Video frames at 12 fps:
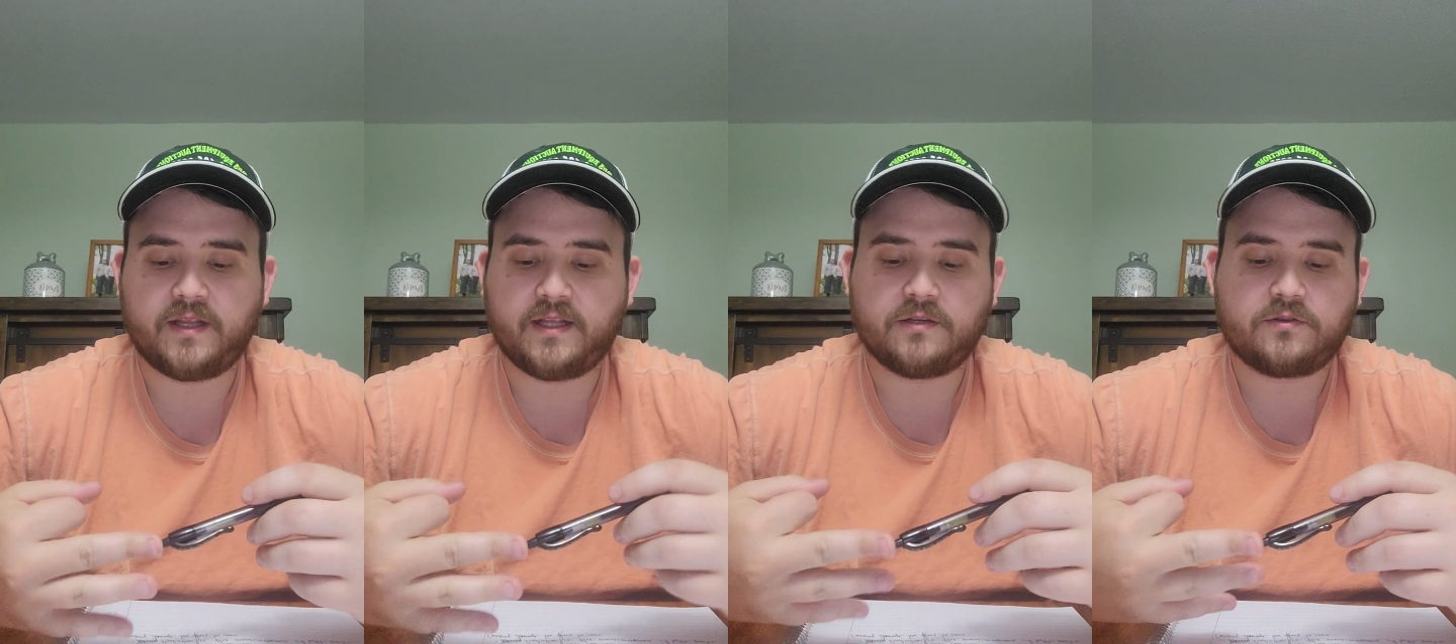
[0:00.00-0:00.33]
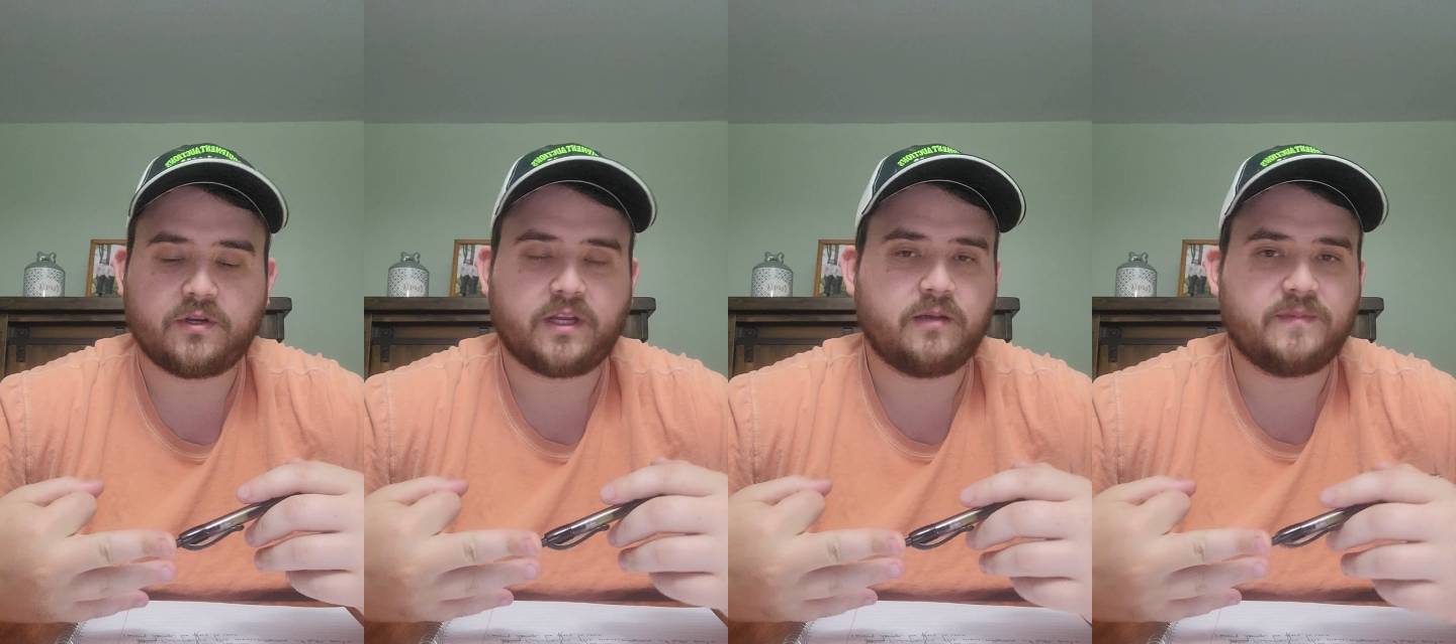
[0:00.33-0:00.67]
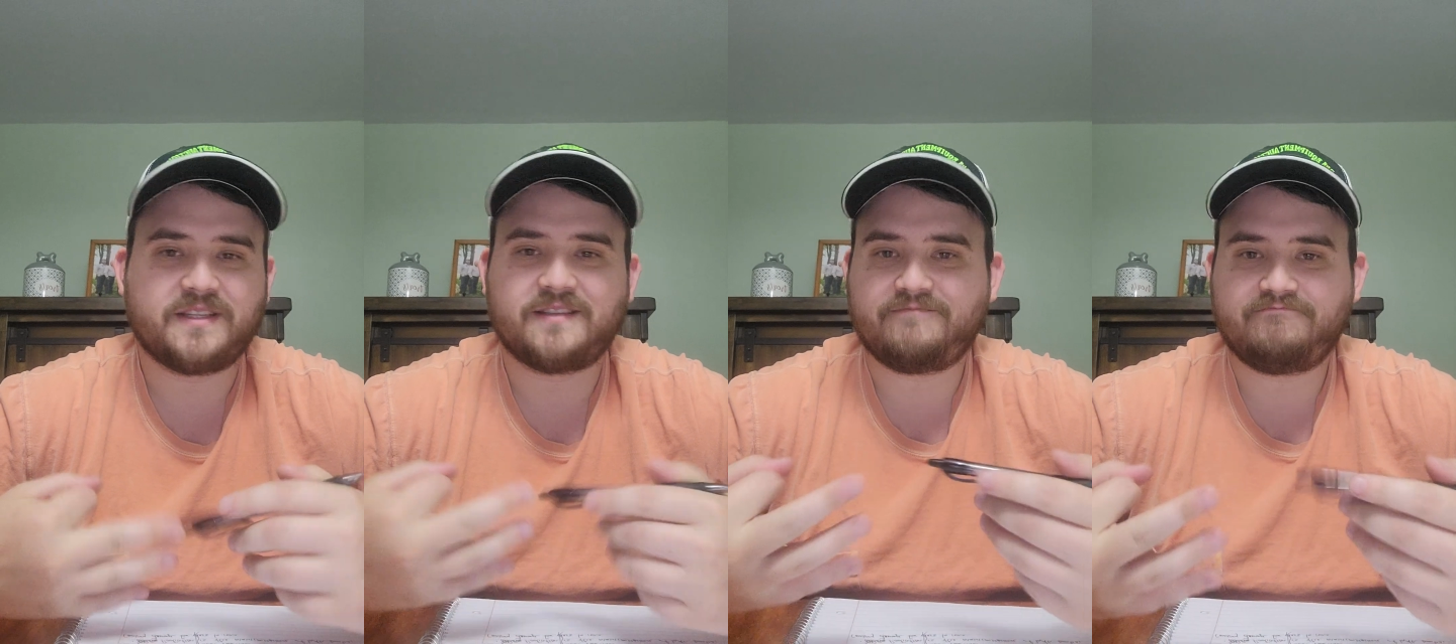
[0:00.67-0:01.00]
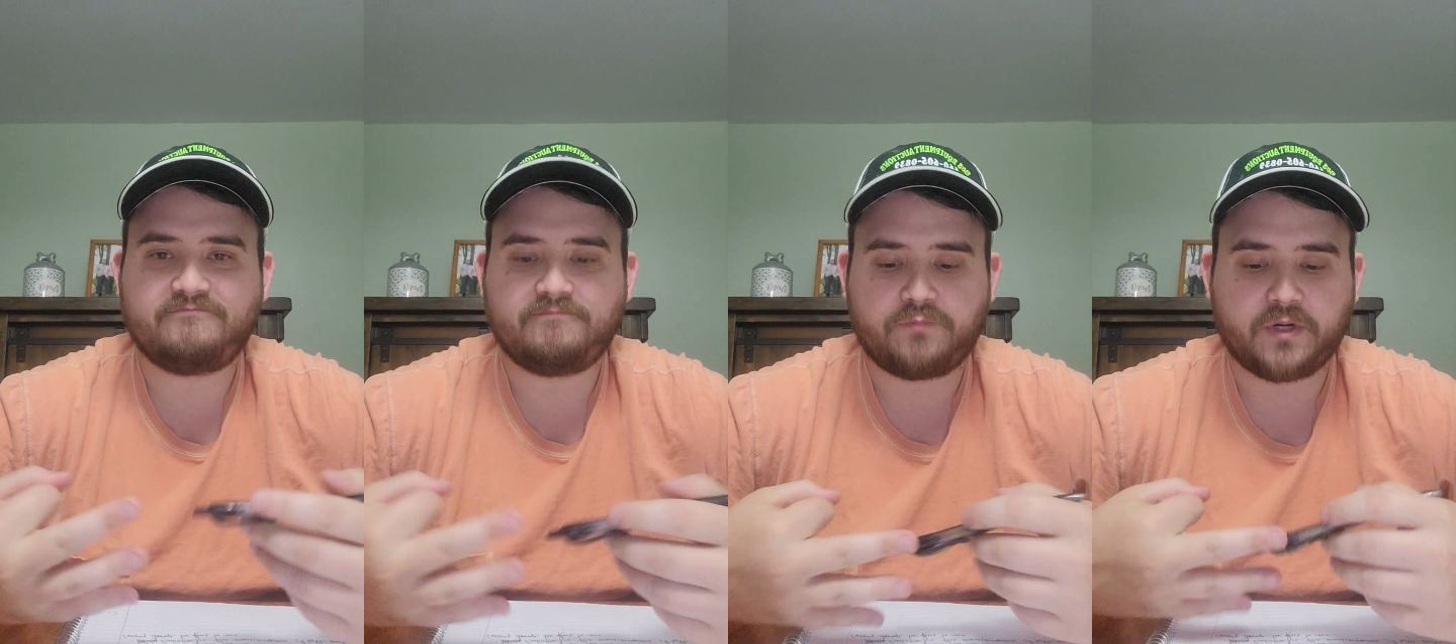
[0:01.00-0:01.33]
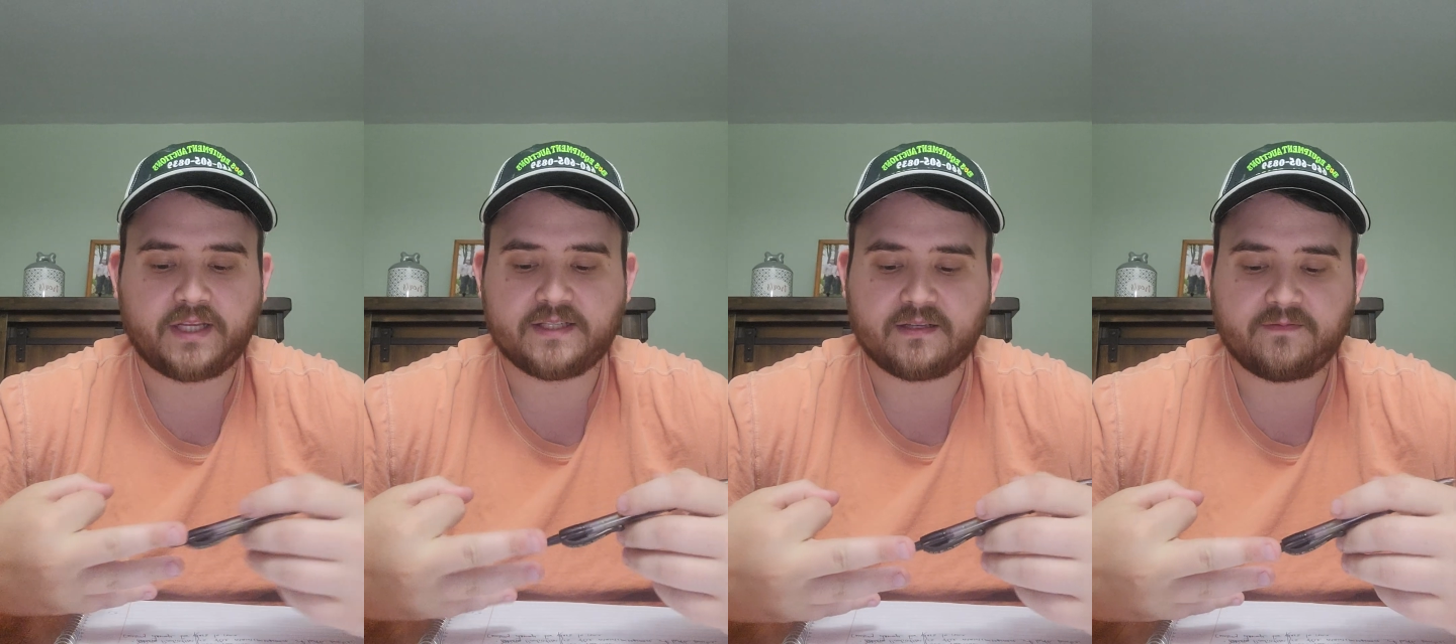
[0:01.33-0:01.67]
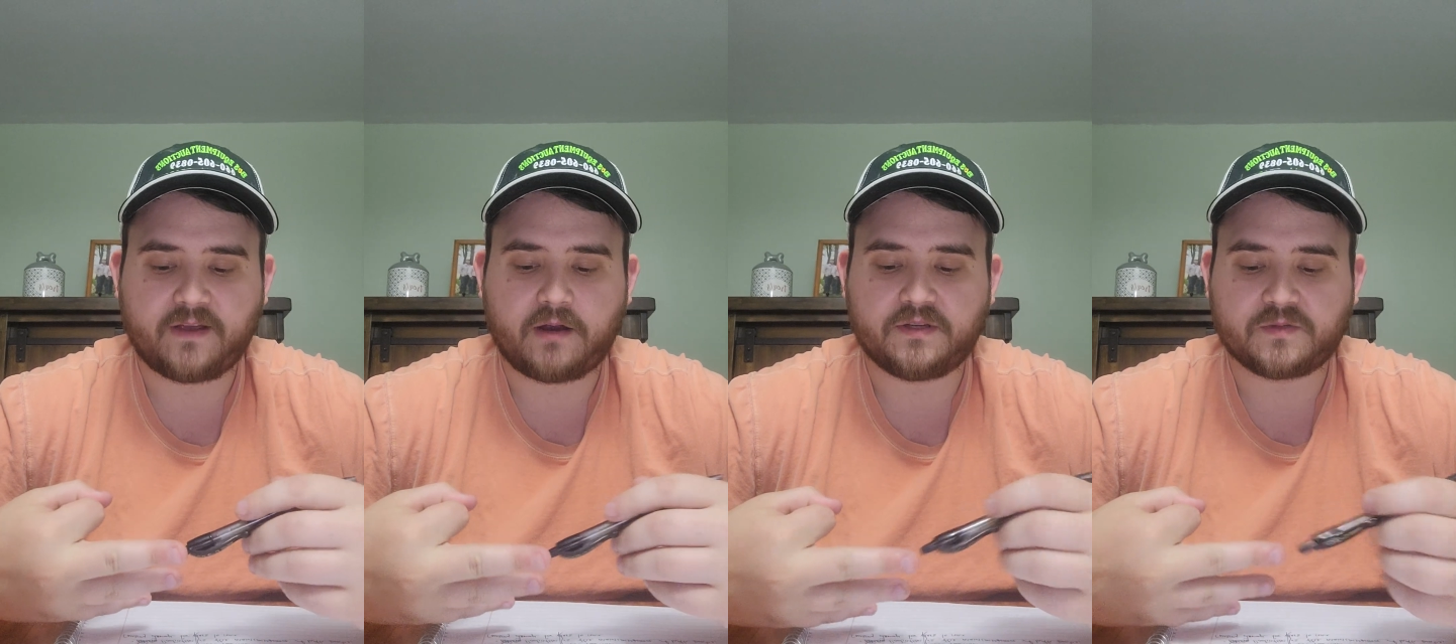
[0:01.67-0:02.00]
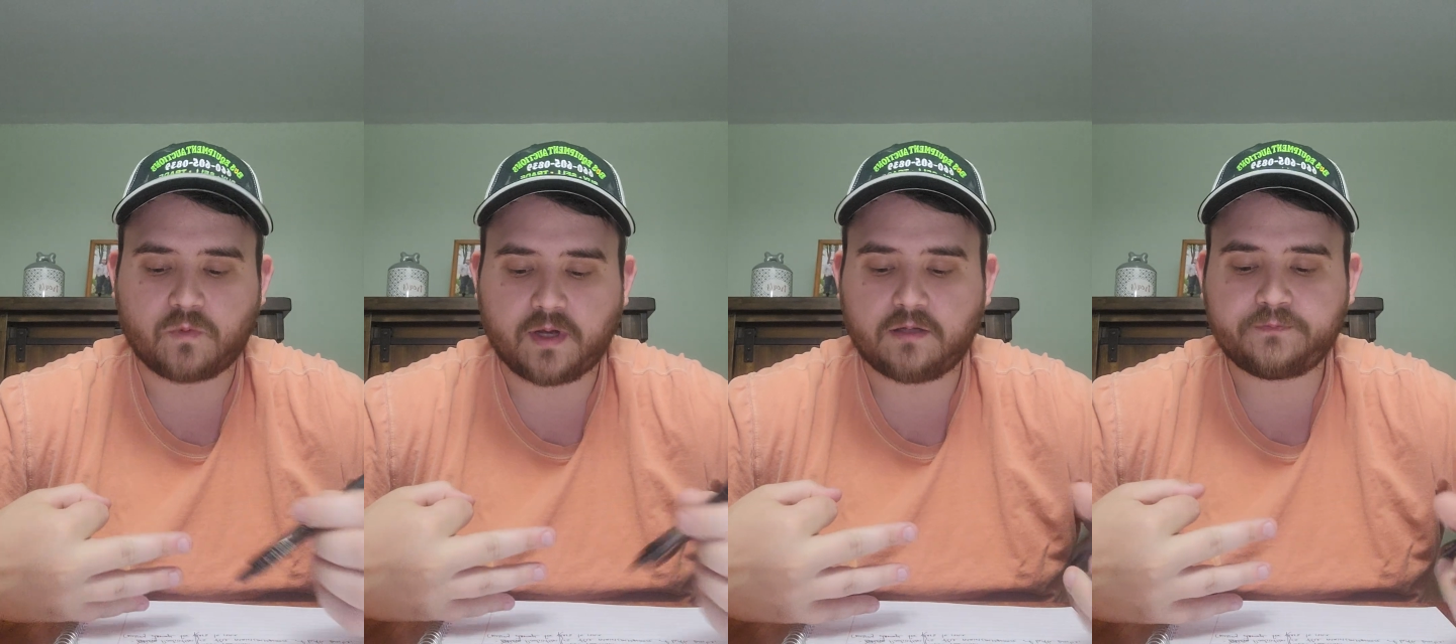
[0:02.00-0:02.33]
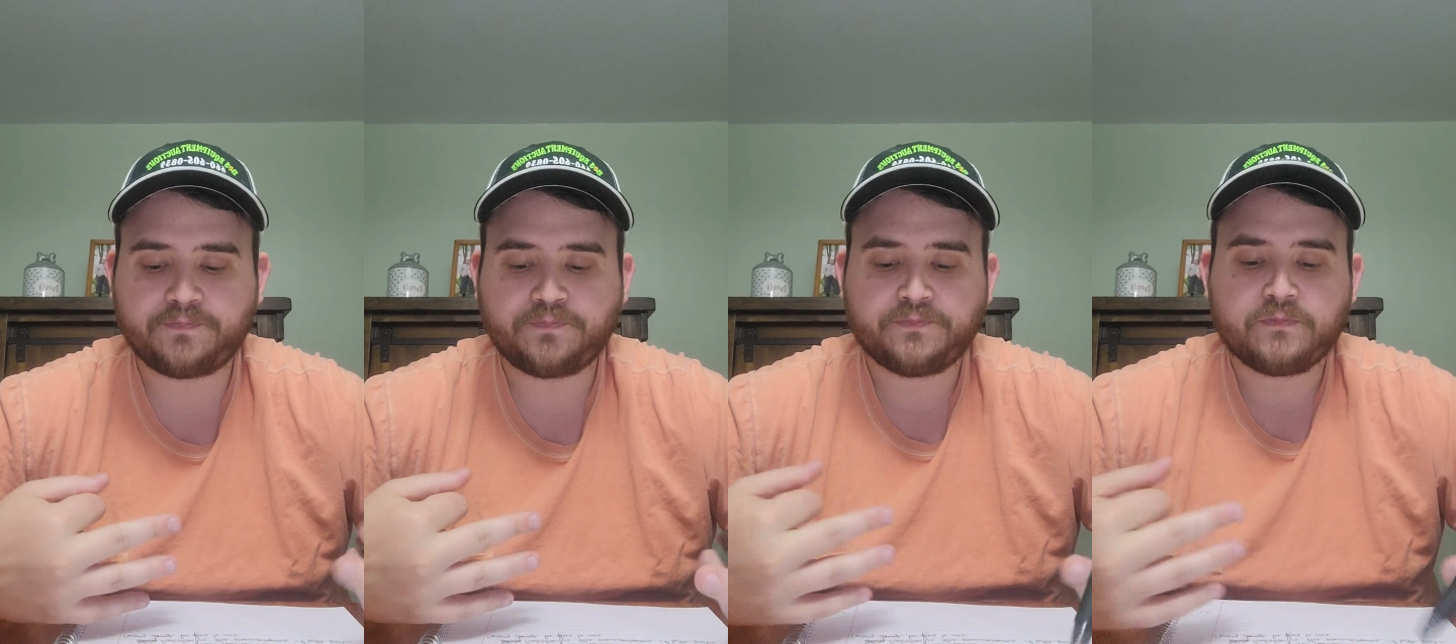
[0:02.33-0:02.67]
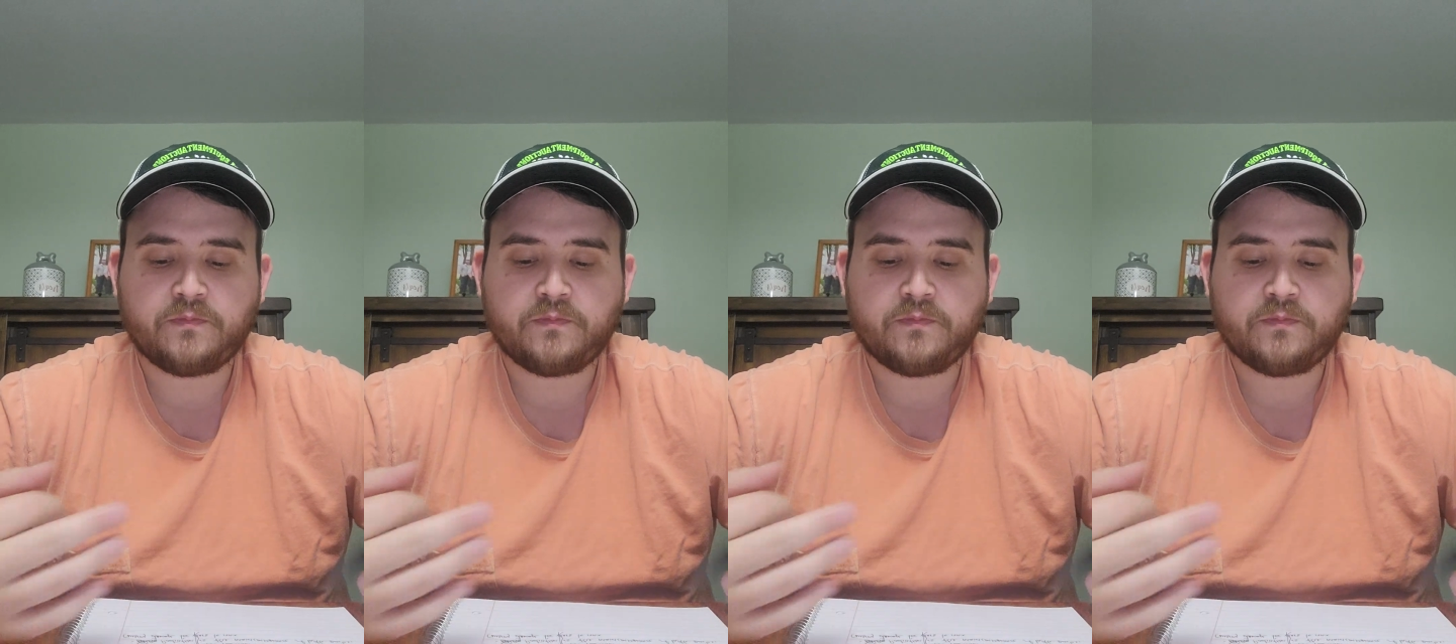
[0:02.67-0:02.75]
and then tritium is pretty easily found as well.